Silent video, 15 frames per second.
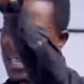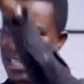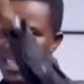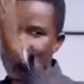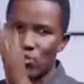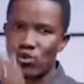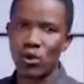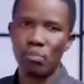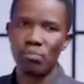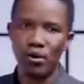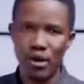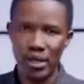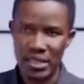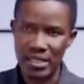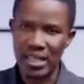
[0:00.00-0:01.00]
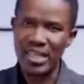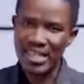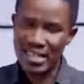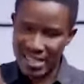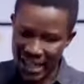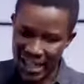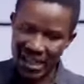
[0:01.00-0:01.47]
and gets to a point,
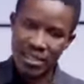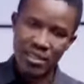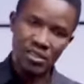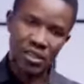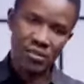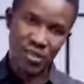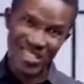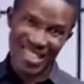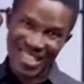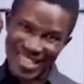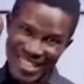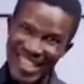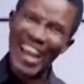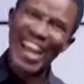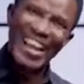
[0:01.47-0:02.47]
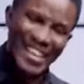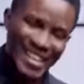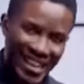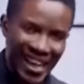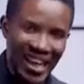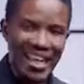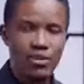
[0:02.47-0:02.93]
then the scripture says, then
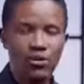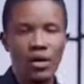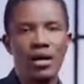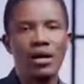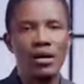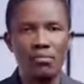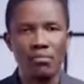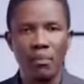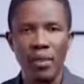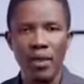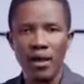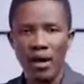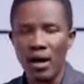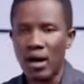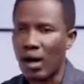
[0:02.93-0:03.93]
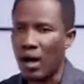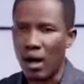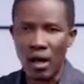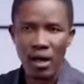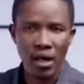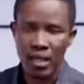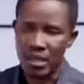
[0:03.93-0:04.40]
the end will come.
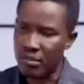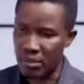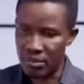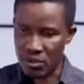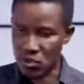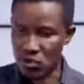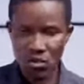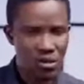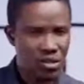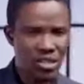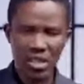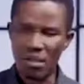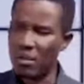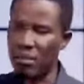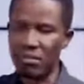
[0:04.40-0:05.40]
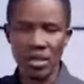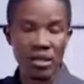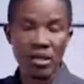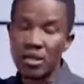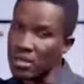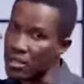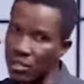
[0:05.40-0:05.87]
It may be soon, it may
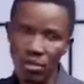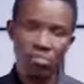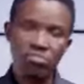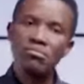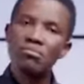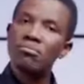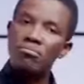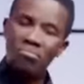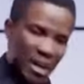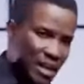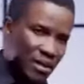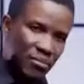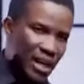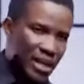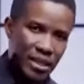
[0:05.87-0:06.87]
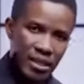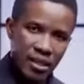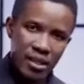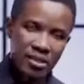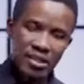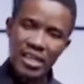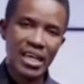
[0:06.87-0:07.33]
be, you know, many, many
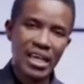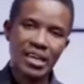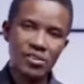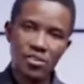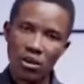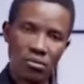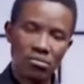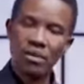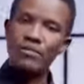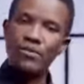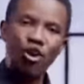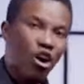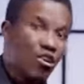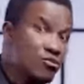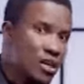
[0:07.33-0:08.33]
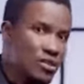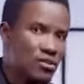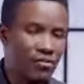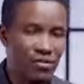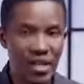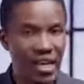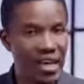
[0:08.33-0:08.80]
decades or even hundreds
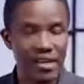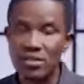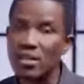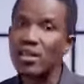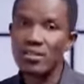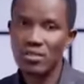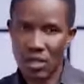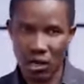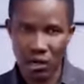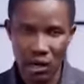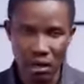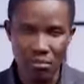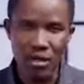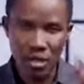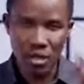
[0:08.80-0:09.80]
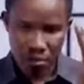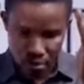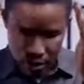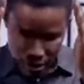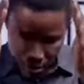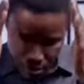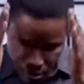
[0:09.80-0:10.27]
of years to come.
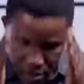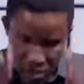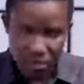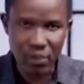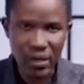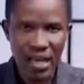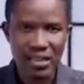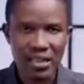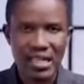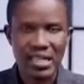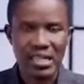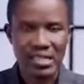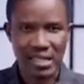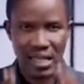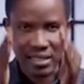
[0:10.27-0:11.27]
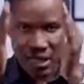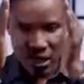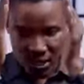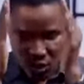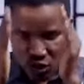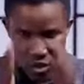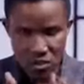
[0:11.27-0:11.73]
But the most important thing is
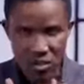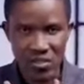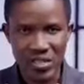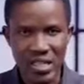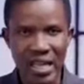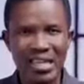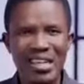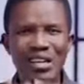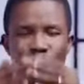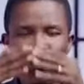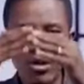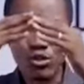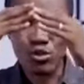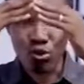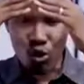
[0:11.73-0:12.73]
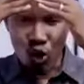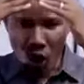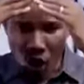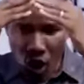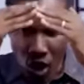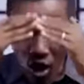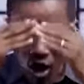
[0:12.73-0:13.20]
that Jesus said, we should
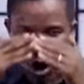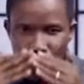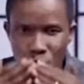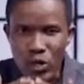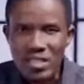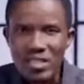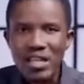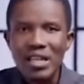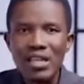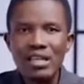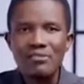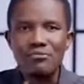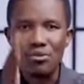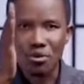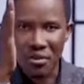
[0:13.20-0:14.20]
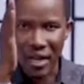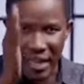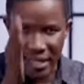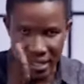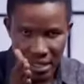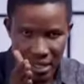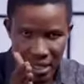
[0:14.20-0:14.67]
always live
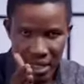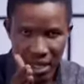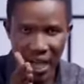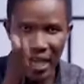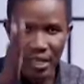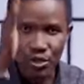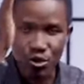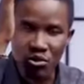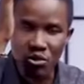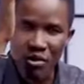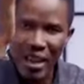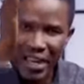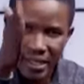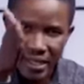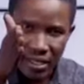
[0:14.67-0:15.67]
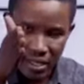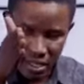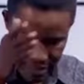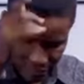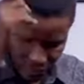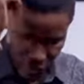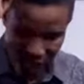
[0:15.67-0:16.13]
ready. Are you ready?
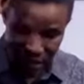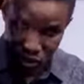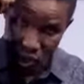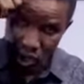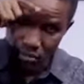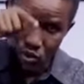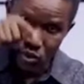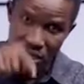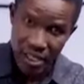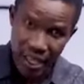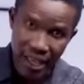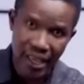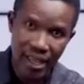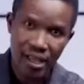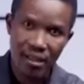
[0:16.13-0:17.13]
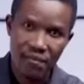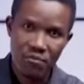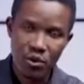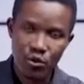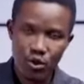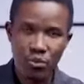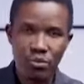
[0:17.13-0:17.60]
If Christ comes today,
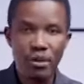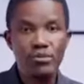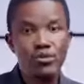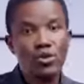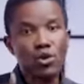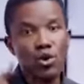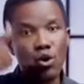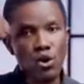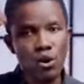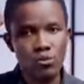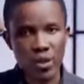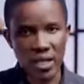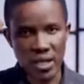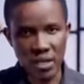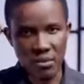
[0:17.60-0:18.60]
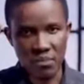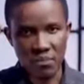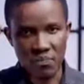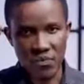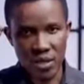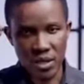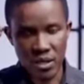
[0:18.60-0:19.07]
will you be able to go home with him?
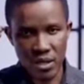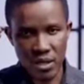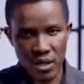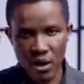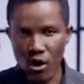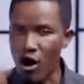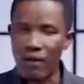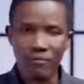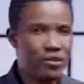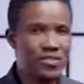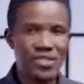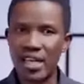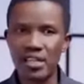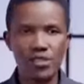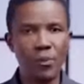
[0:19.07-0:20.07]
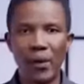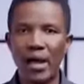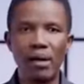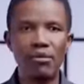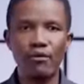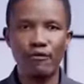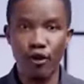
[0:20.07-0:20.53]
Or have you said this
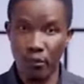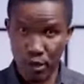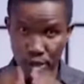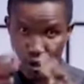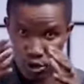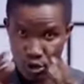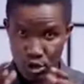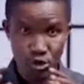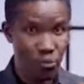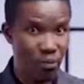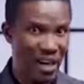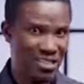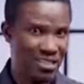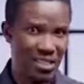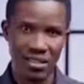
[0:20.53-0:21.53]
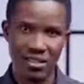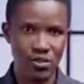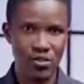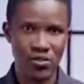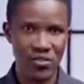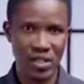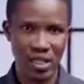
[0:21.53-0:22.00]
prayer before, but you know you backslid
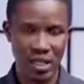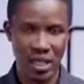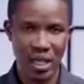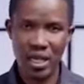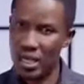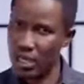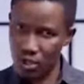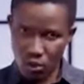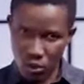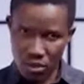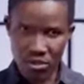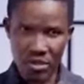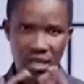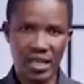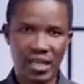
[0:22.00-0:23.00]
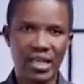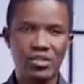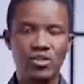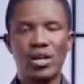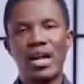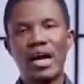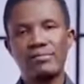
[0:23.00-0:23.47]
into sin and you want to
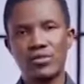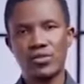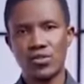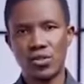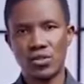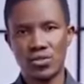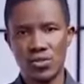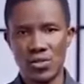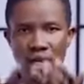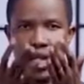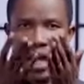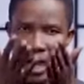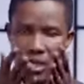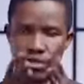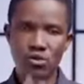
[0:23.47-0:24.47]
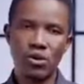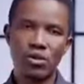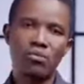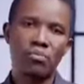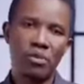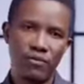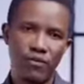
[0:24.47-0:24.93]
rededicate your life to Jesus? I also
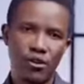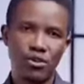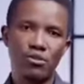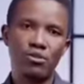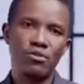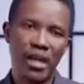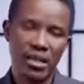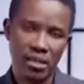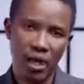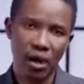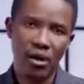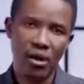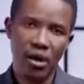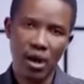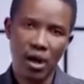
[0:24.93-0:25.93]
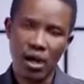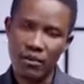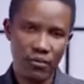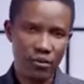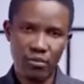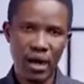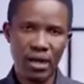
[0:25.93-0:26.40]
want to pray for you right now.
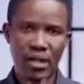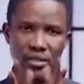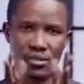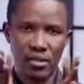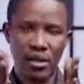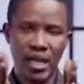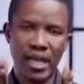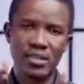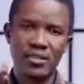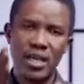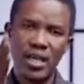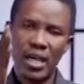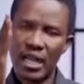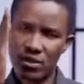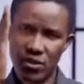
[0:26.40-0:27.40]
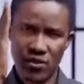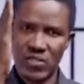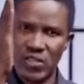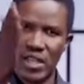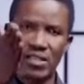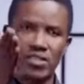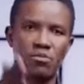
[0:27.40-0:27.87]
If you bow down your head and just
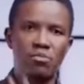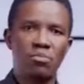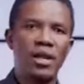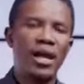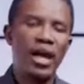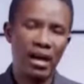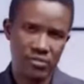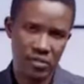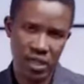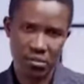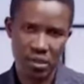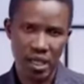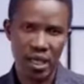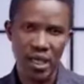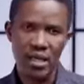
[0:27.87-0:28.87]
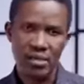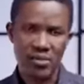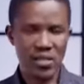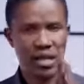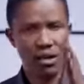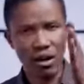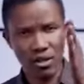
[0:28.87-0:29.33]
say this prayer after me.
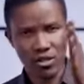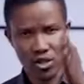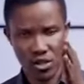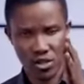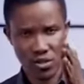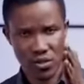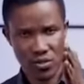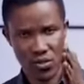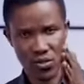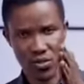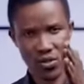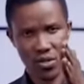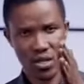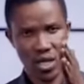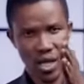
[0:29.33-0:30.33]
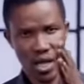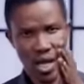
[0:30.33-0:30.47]
Say, Lord Jesus,